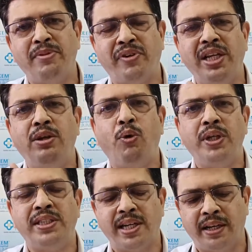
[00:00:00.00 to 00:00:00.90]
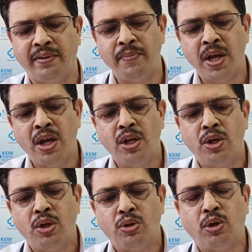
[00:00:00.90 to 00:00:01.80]
freely go inside.
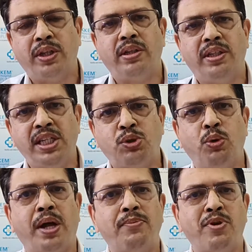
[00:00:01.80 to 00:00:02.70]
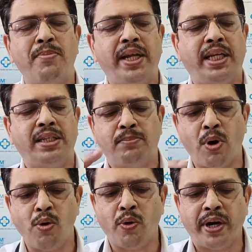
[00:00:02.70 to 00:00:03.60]
So these two types of medication,
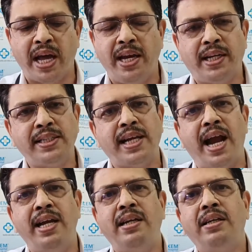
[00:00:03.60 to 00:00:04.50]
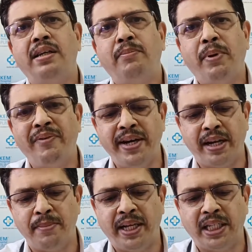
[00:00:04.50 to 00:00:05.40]
bronchodilators and
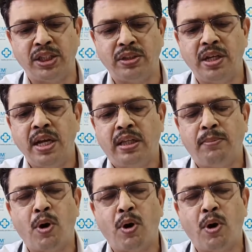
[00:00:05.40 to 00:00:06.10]
preventer medication. The